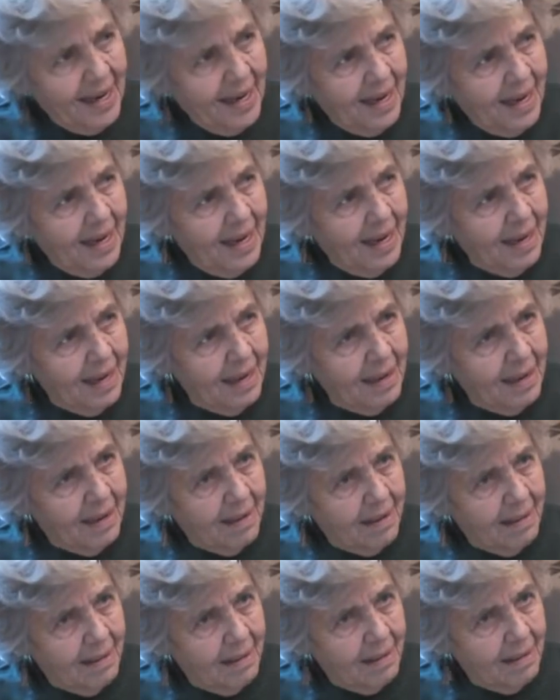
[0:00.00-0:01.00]

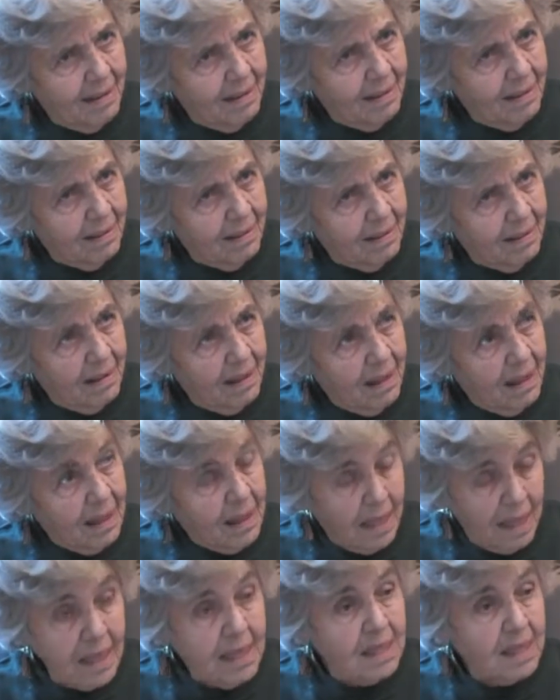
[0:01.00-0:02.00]
And
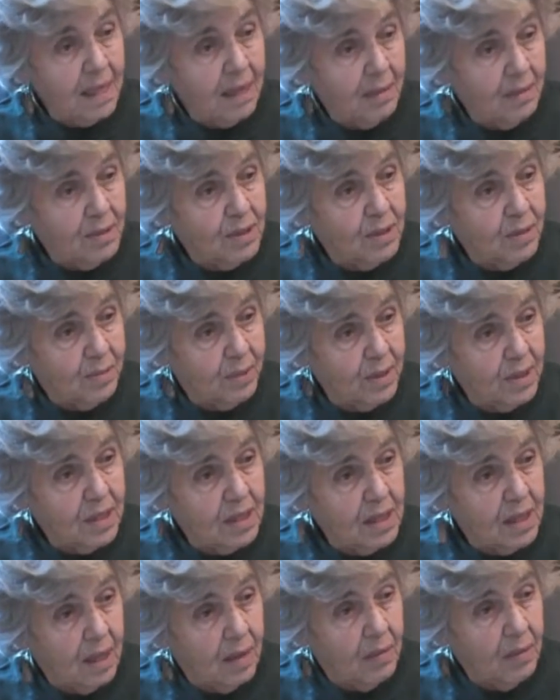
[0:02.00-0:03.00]
yes, I was
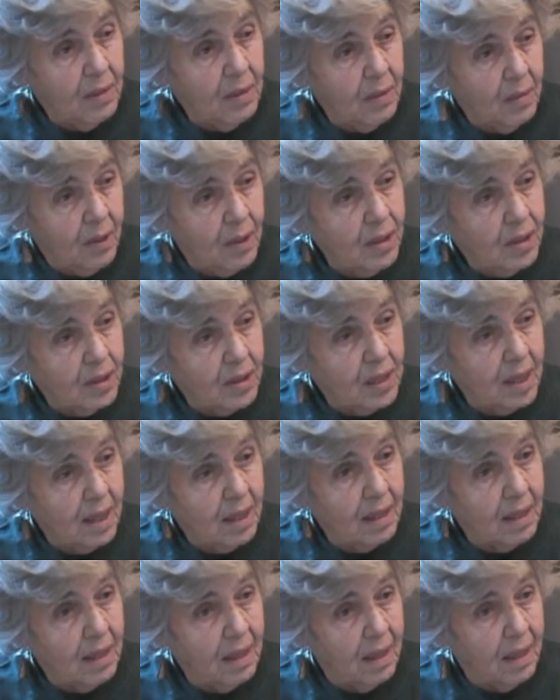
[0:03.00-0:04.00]
depressed. I really was.
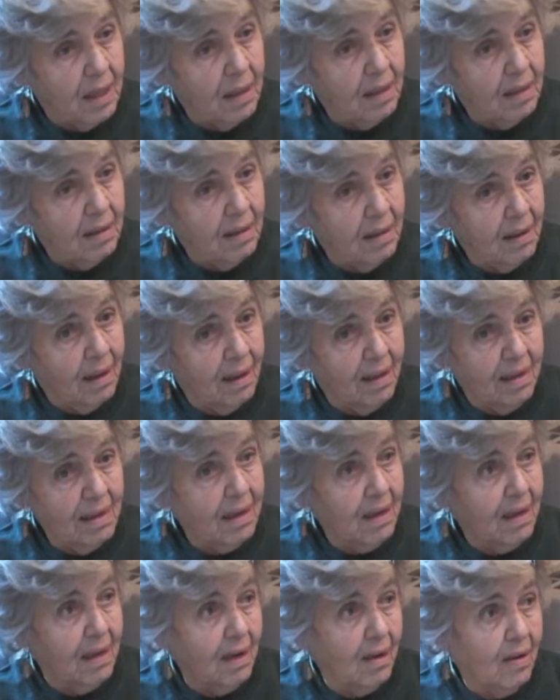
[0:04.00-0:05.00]
I
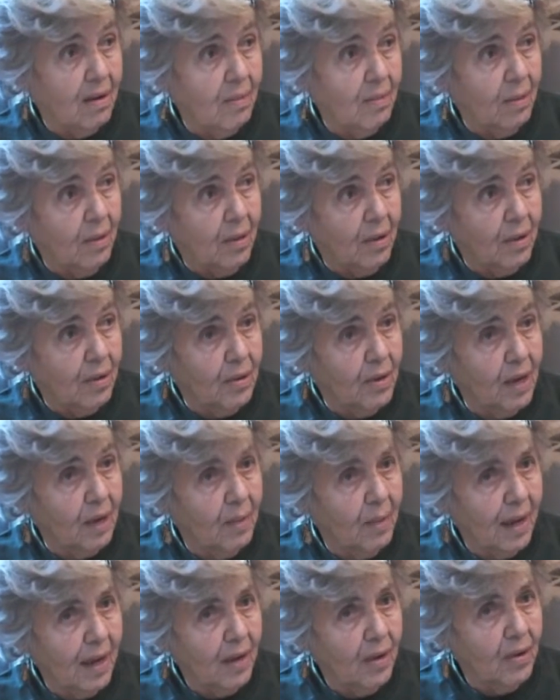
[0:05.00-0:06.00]
think now, if I'm looking
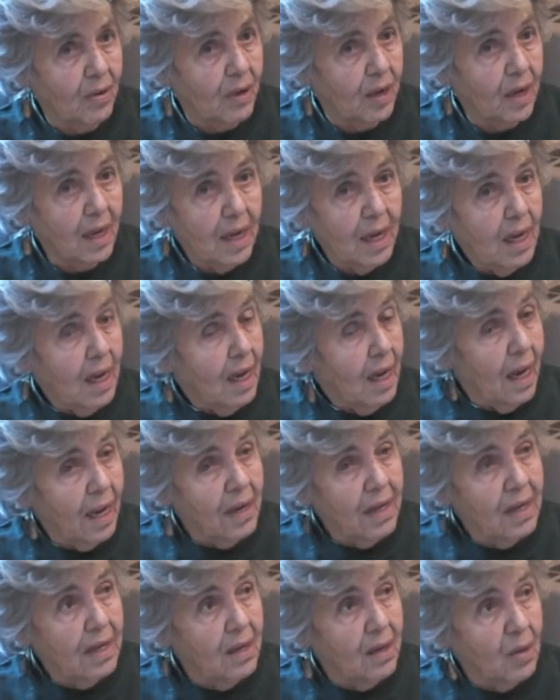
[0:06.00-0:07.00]
back on it, I
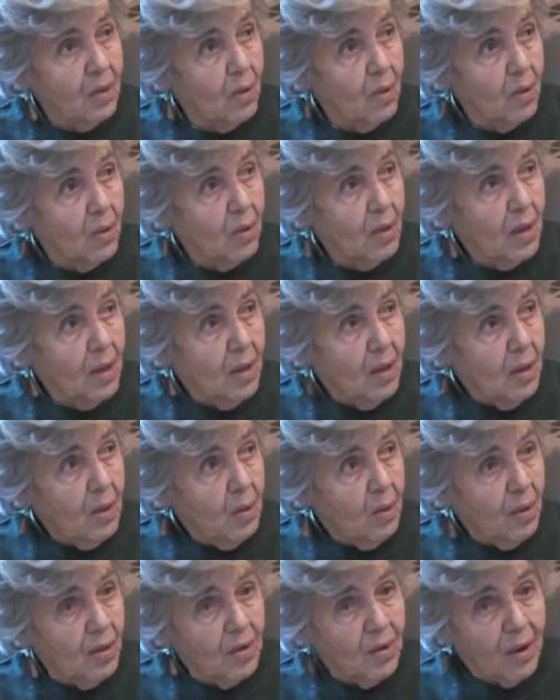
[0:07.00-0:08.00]
didn't know
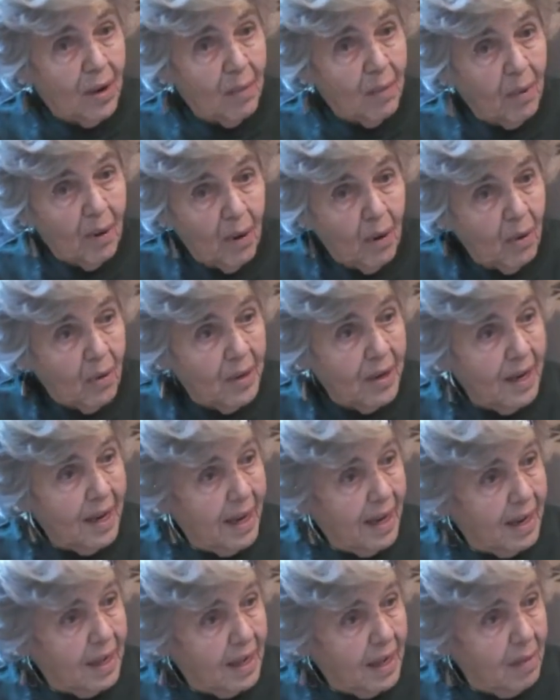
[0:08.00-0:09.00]
whether I belonged in
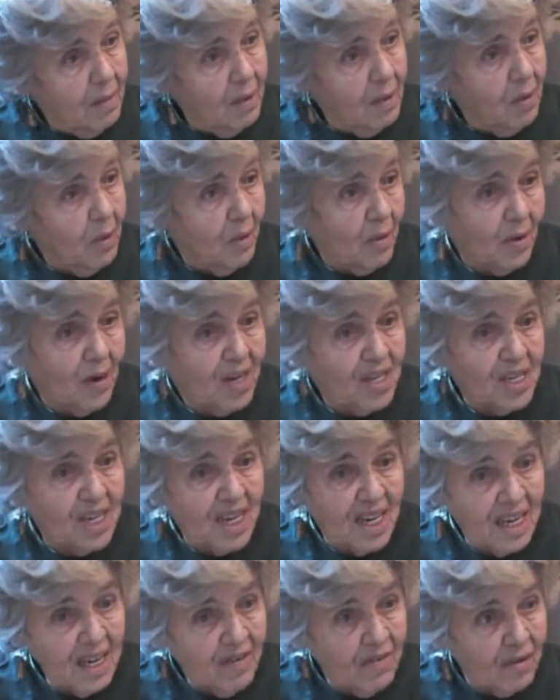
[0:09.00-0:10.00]
academia, whether I should
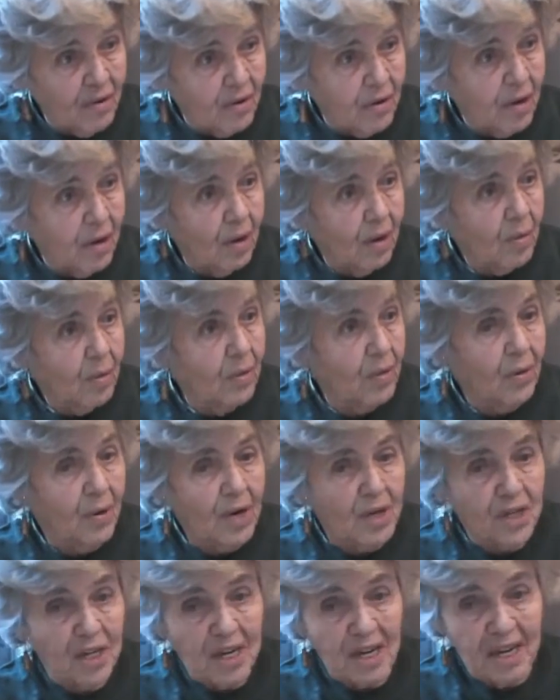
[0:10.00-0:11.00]
leave it or not, whether I
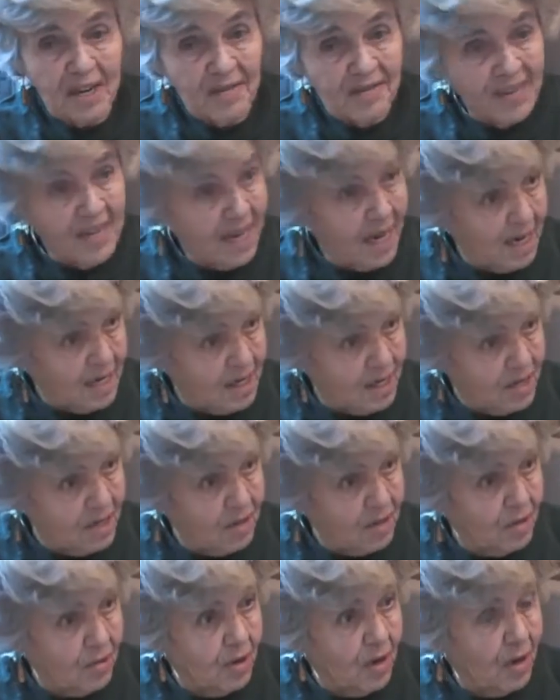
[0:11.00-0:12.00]
should leave
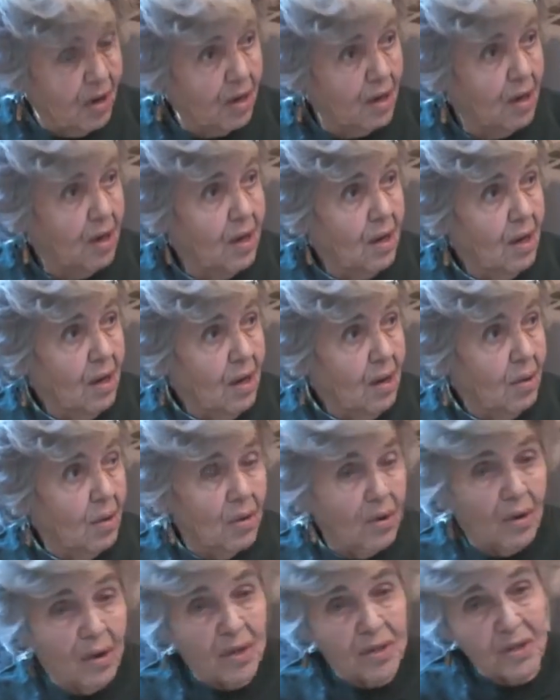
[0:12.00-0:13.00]
Texas or not,
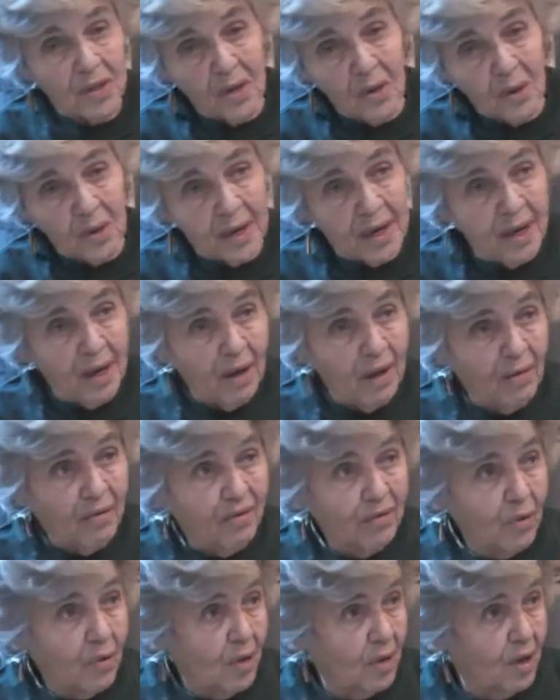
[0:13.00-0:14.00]
whether I should go to
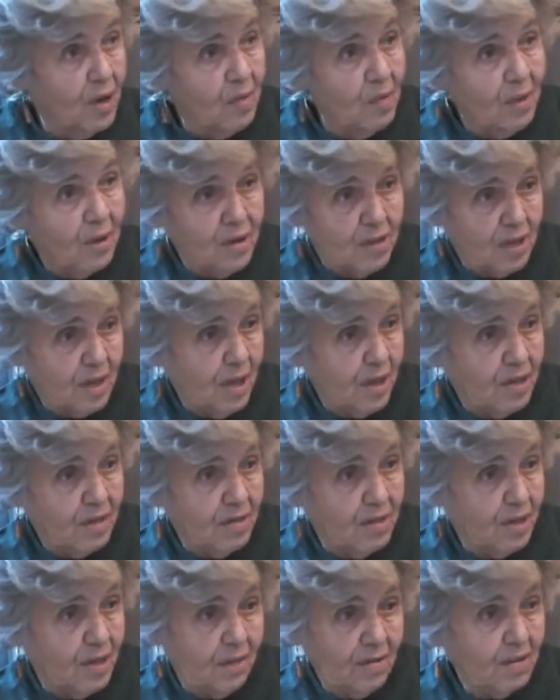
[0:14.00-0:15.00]
California, because lots of
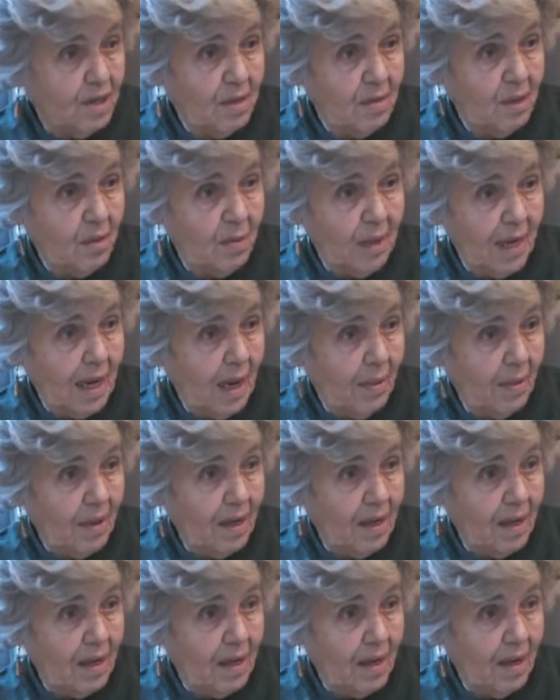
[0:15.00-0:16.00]
stuff seemed to be
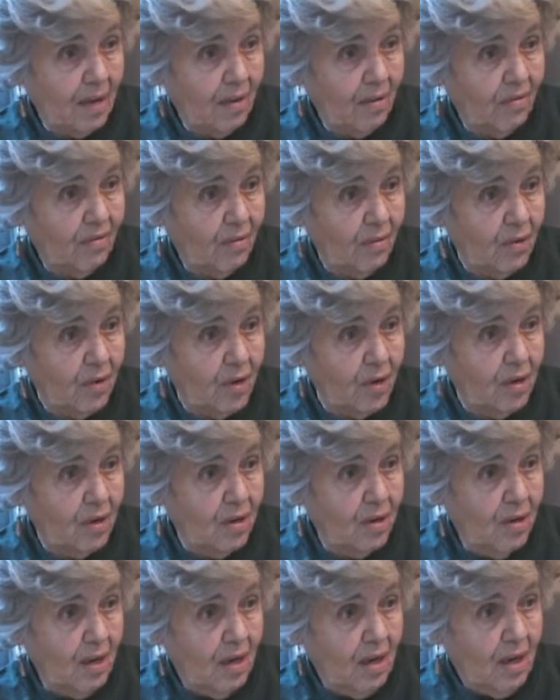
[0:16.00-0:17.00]
happening in California.
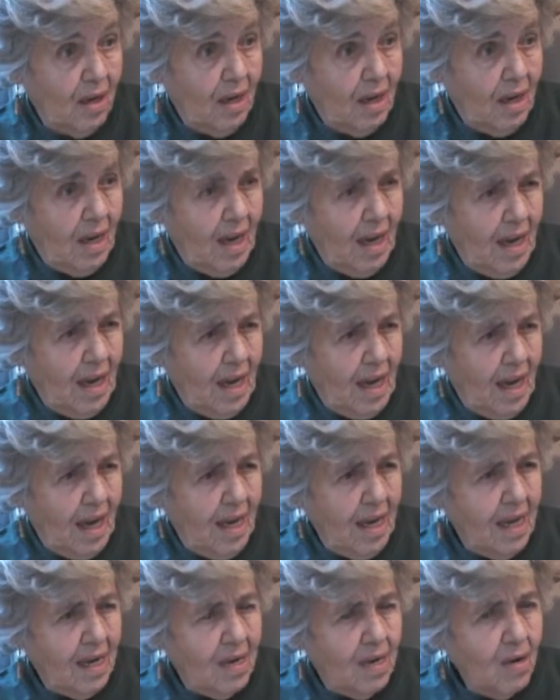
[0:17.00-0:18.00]
I
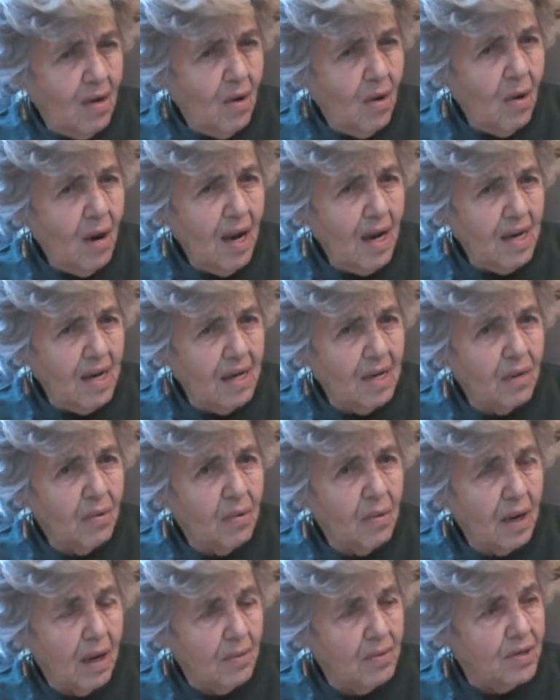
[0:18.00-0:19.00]
had no idea
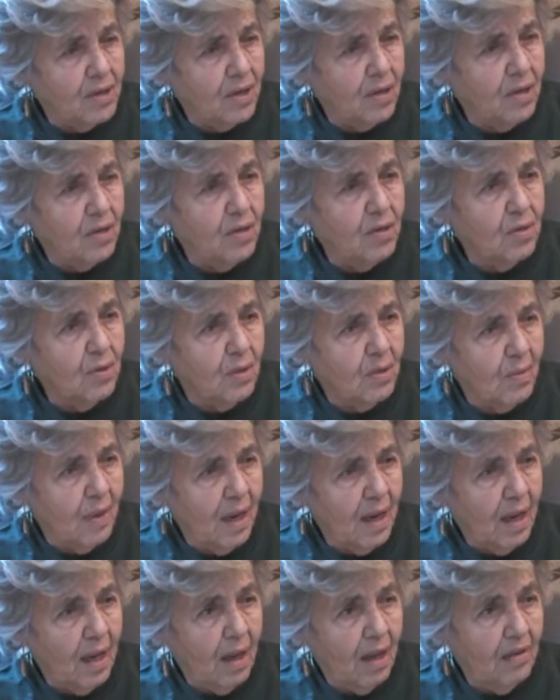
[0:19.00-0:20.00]
what I was going to do with my
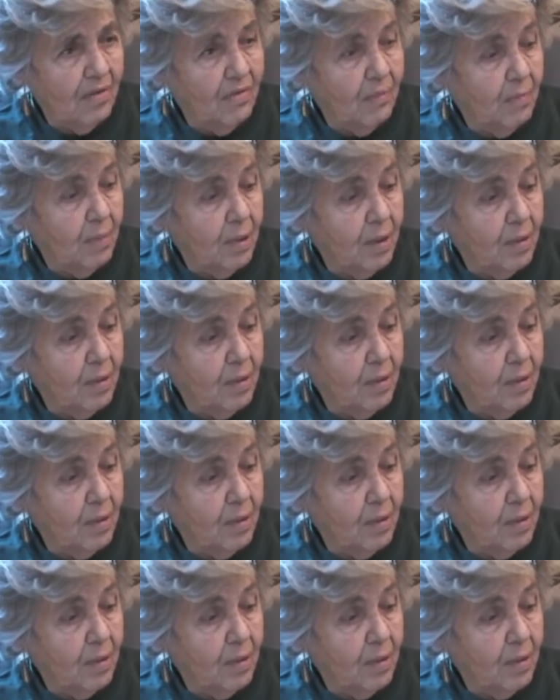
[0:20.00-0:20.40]
life, but